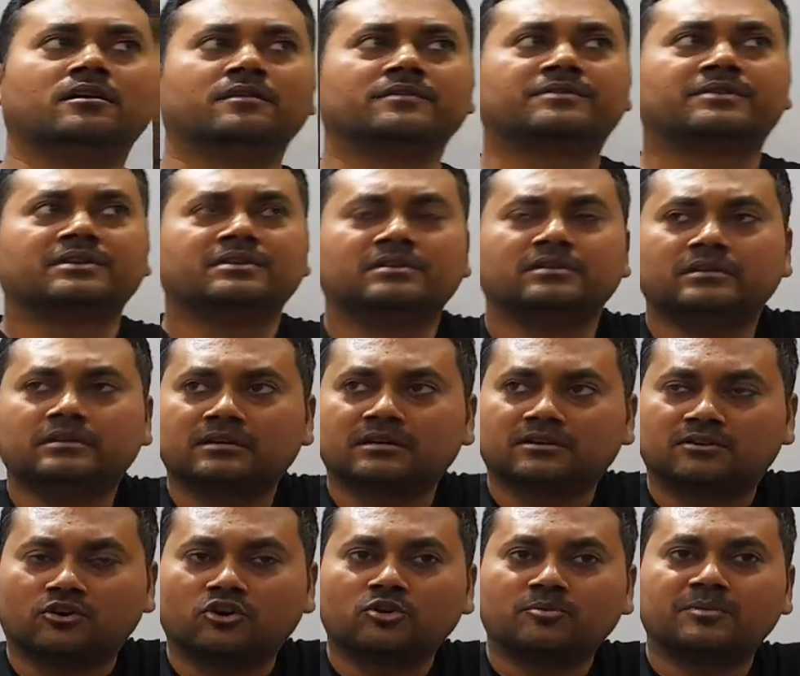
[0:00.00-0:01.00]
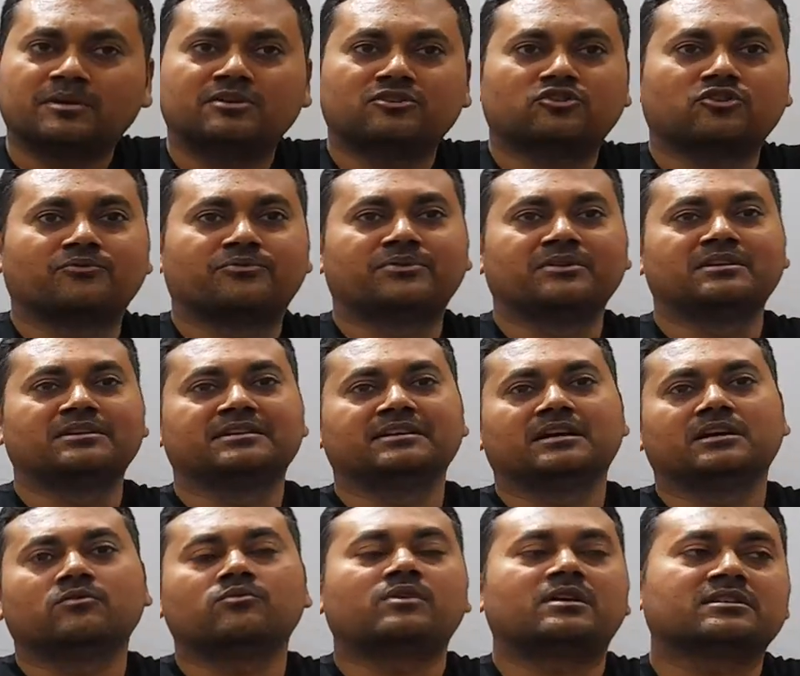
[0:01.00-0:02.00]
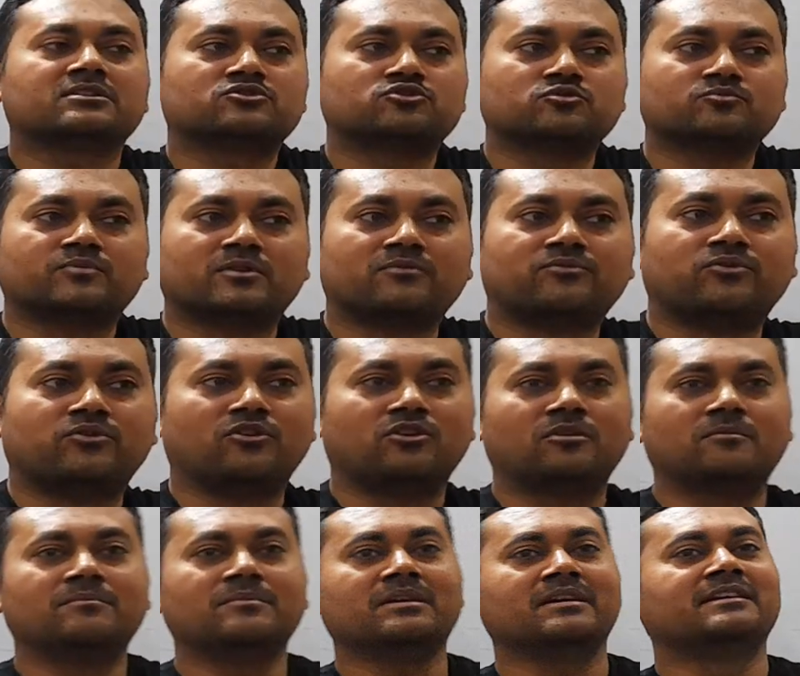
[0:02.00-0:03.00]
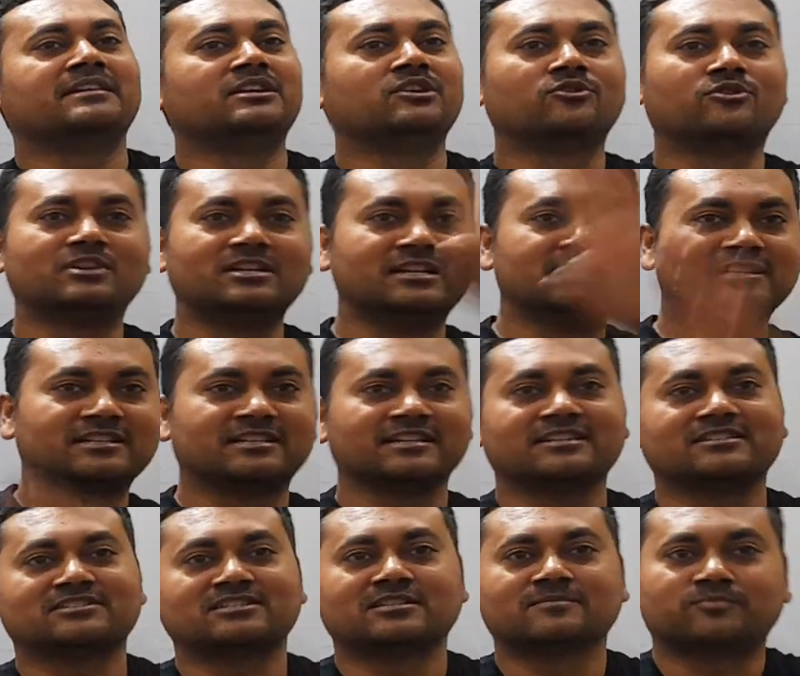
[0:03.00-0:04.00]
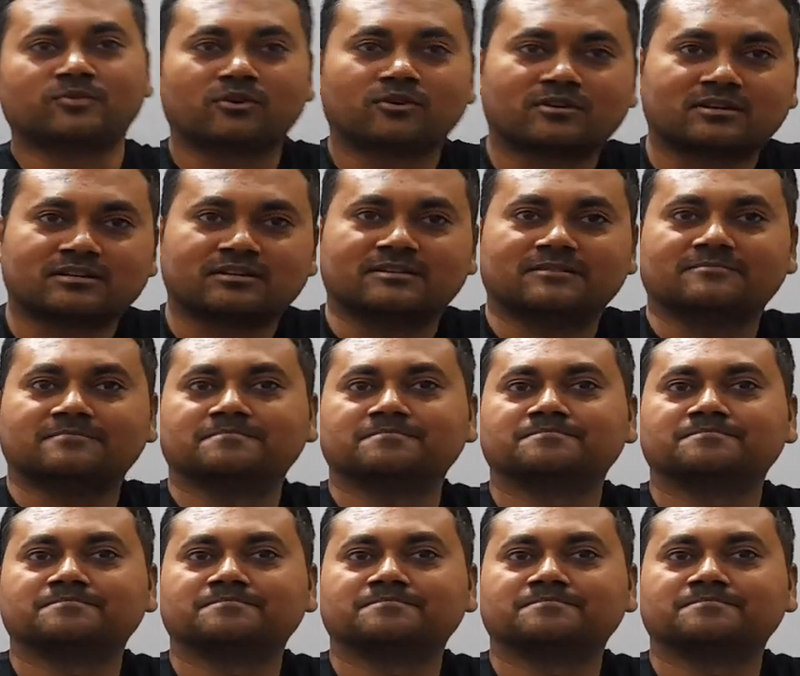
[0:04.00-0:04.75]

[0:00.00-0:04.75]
the government of India wants to perform a nuclear test in Pokhran.